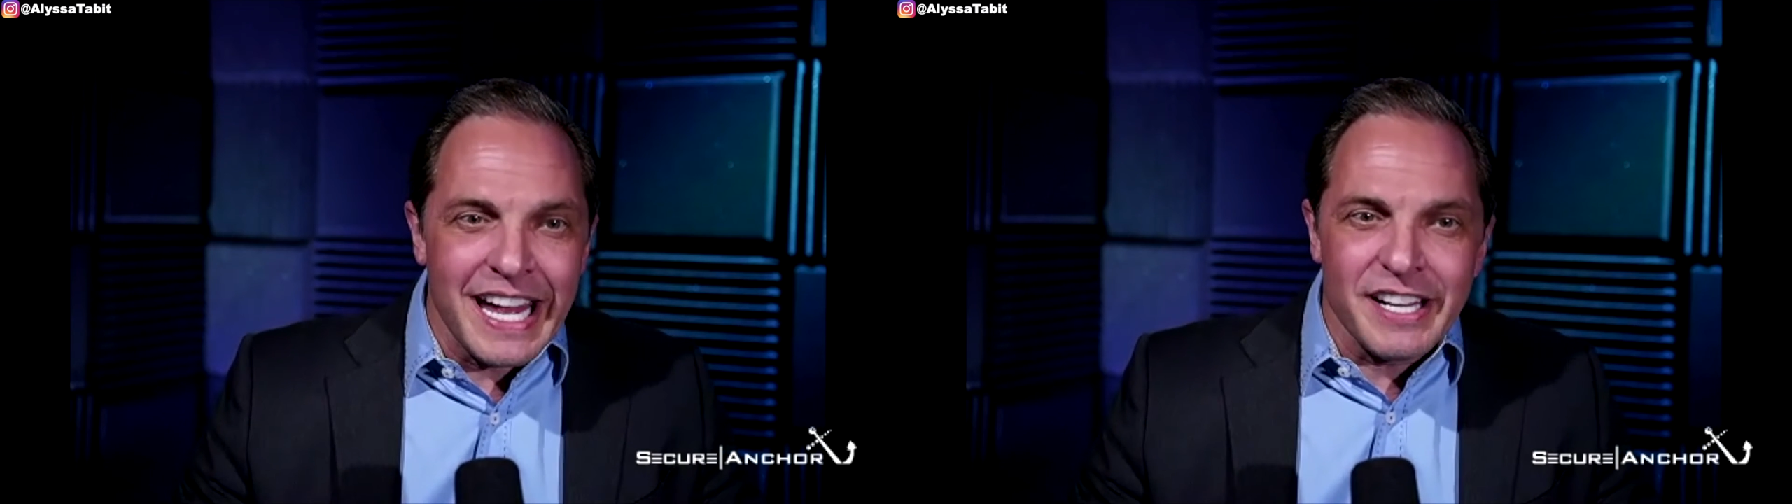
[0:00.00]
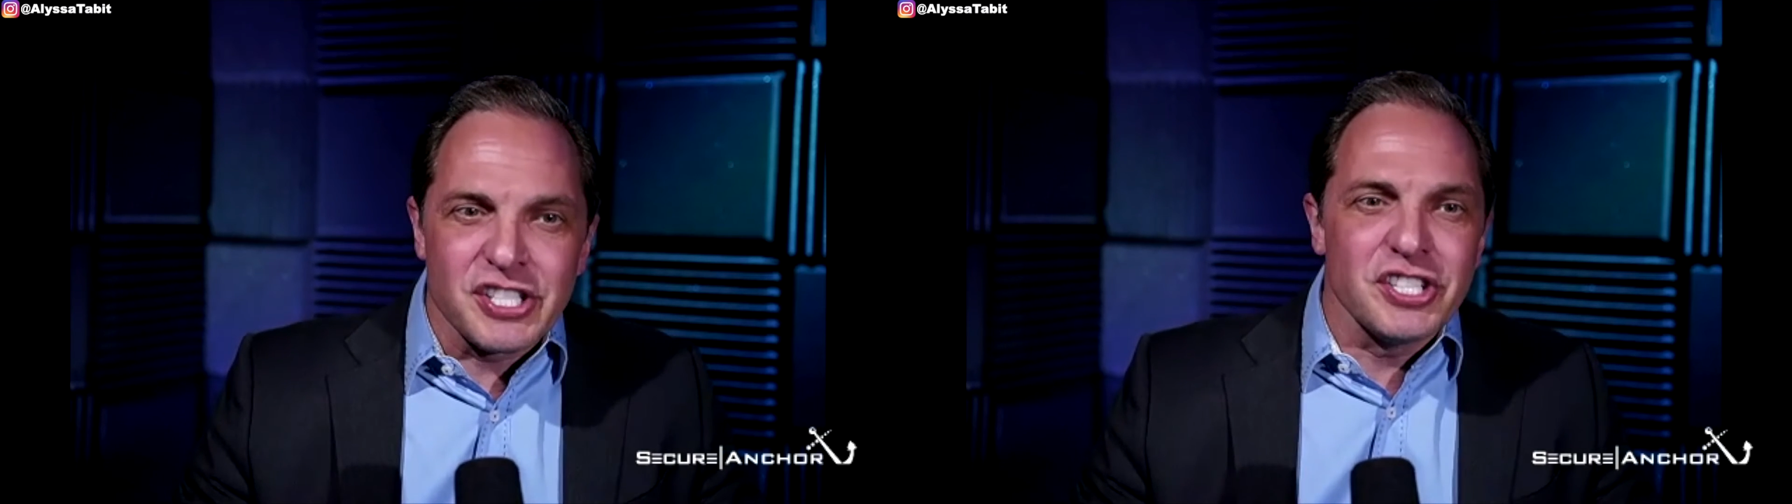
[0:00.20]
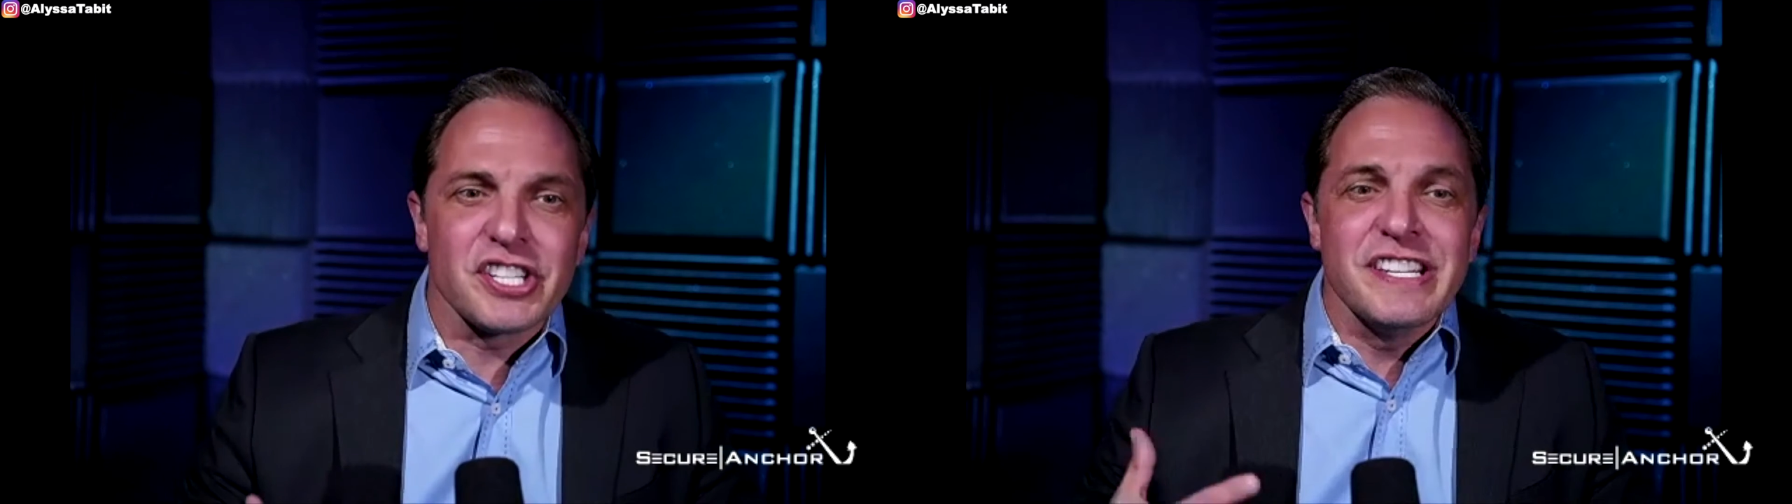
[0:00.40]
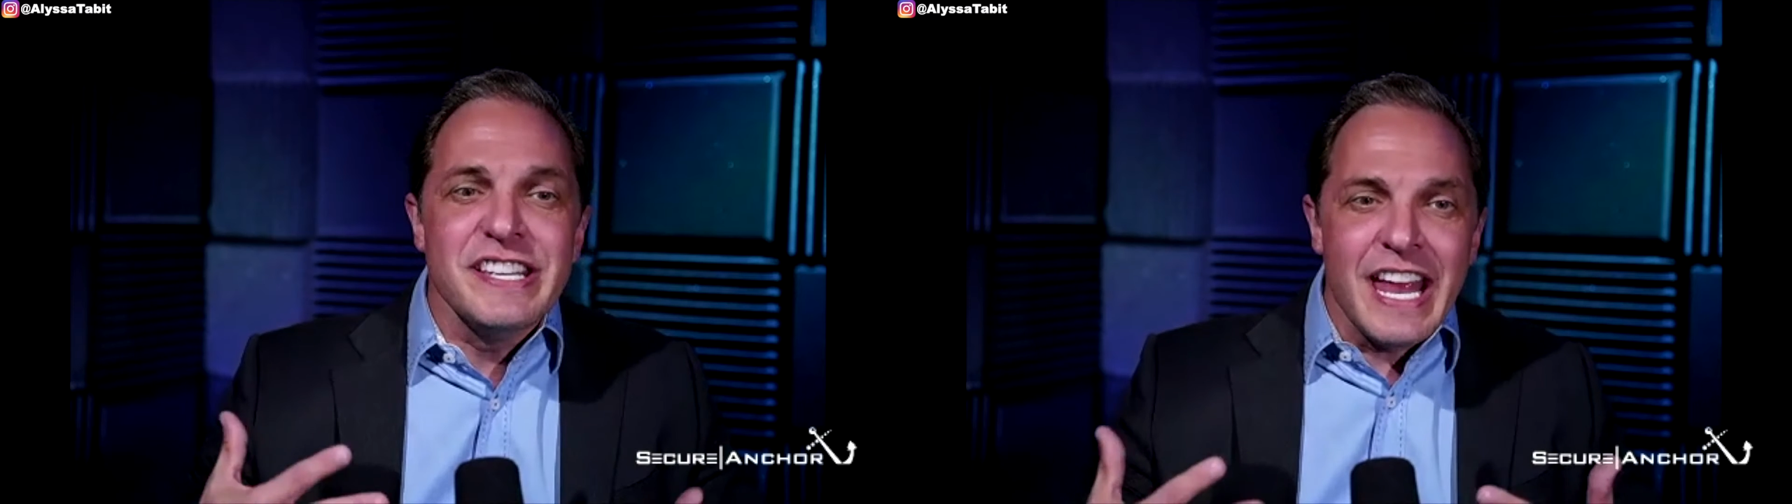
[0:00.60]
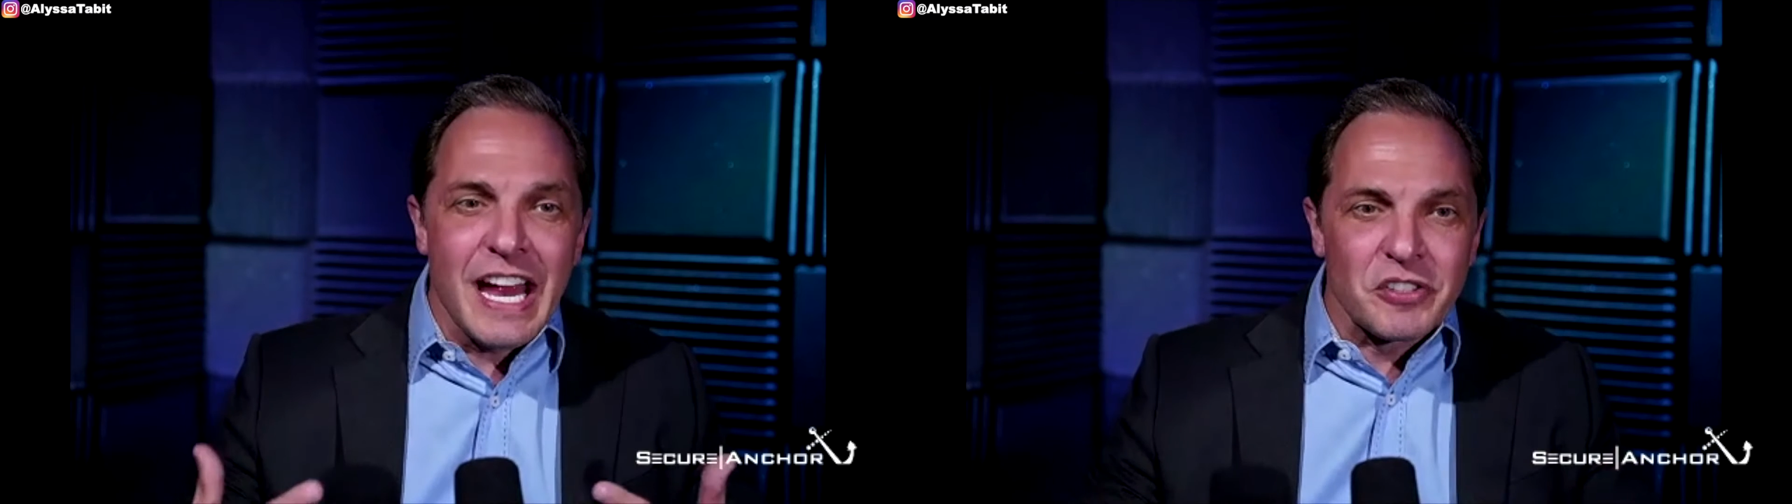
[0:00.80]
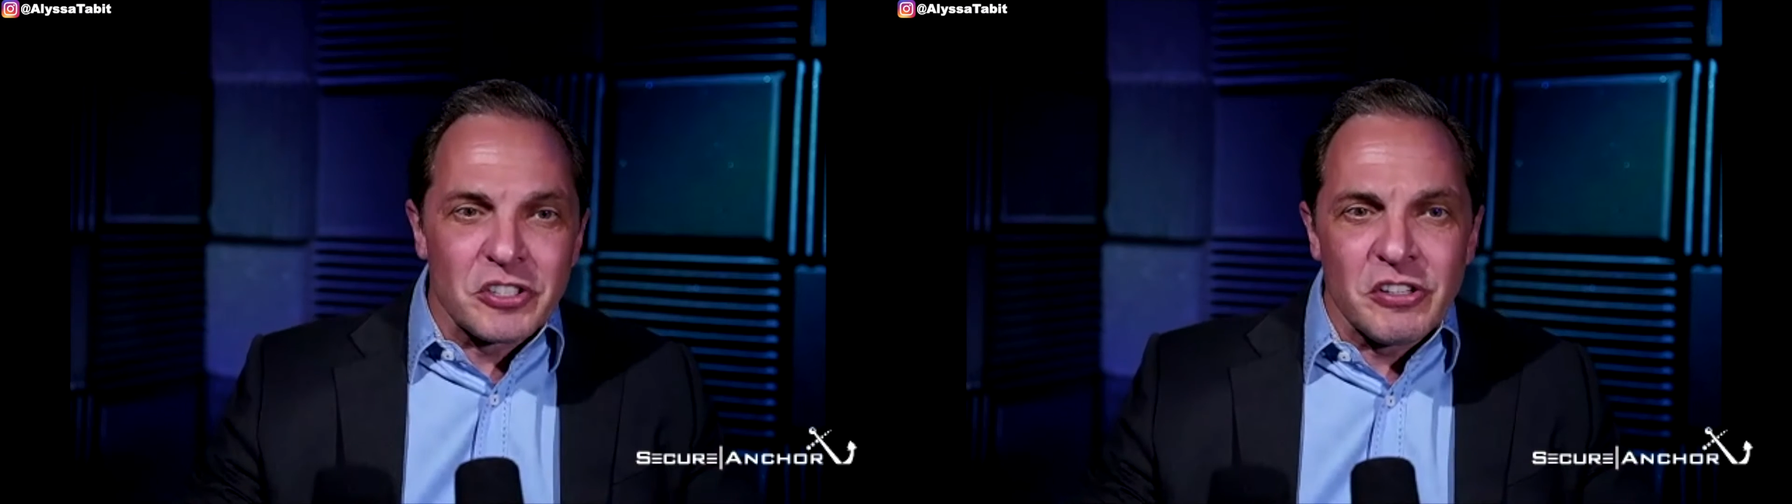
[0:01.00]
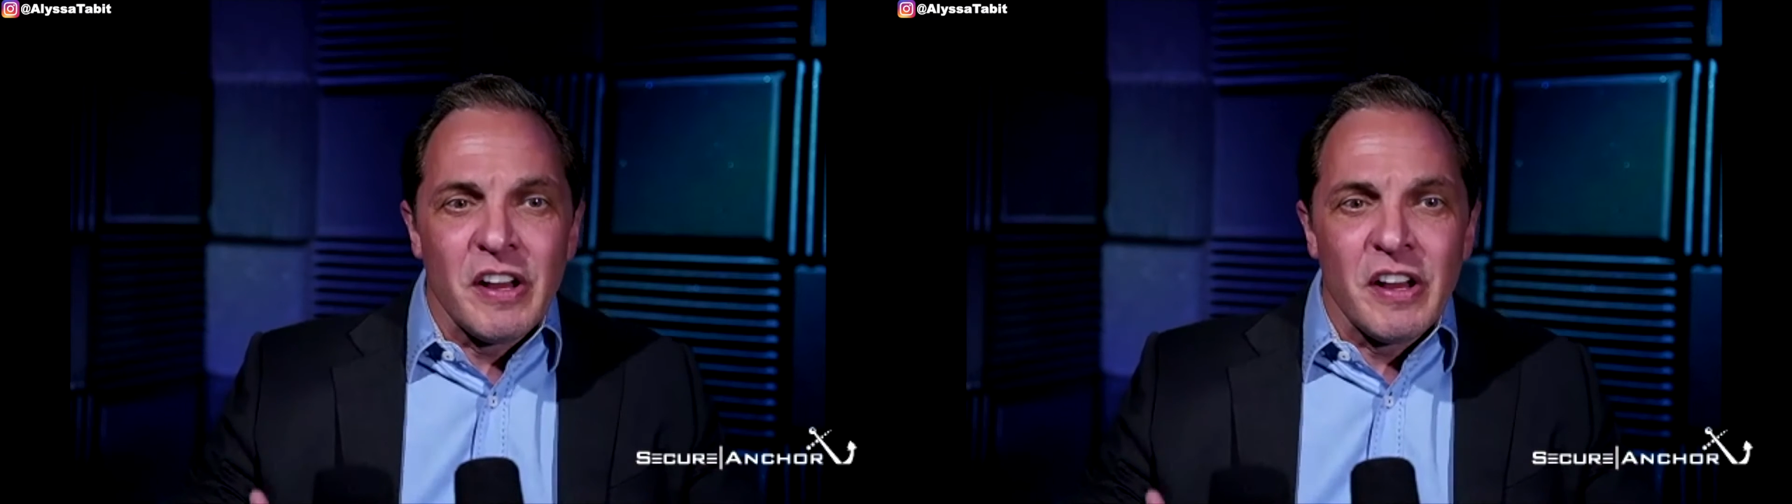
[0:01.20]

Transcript: She just never